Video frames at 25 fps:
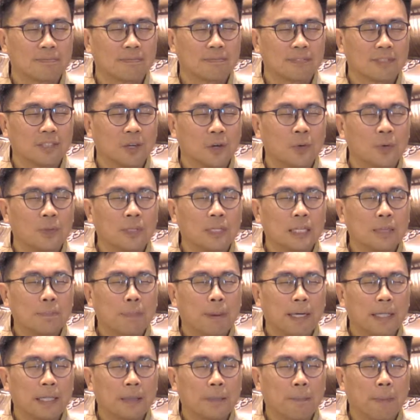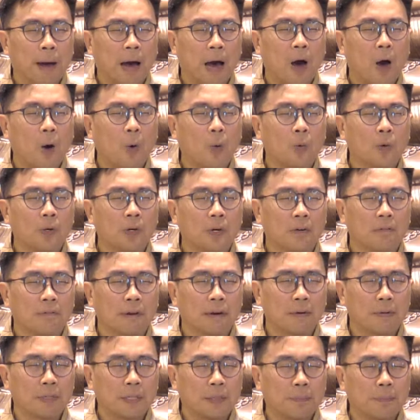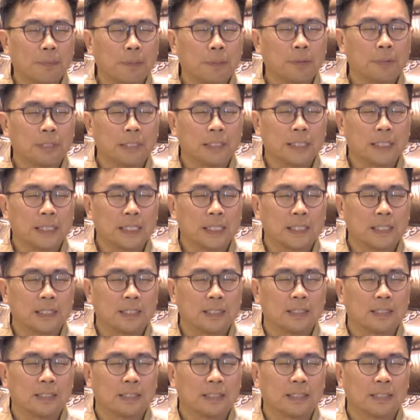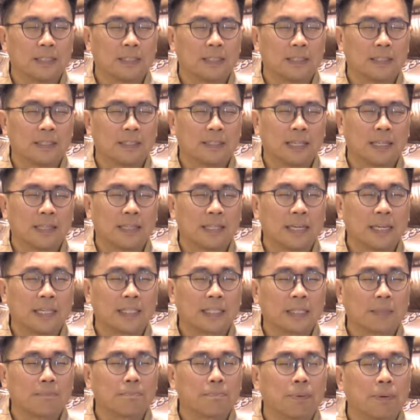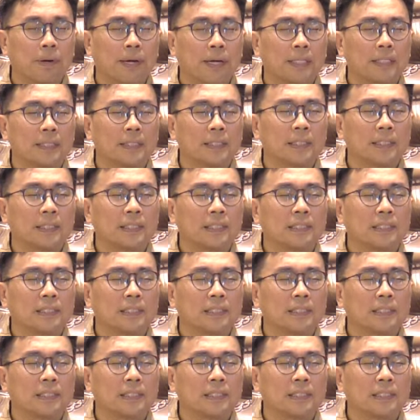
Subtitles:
only by the power of our immunity that they are suppressed.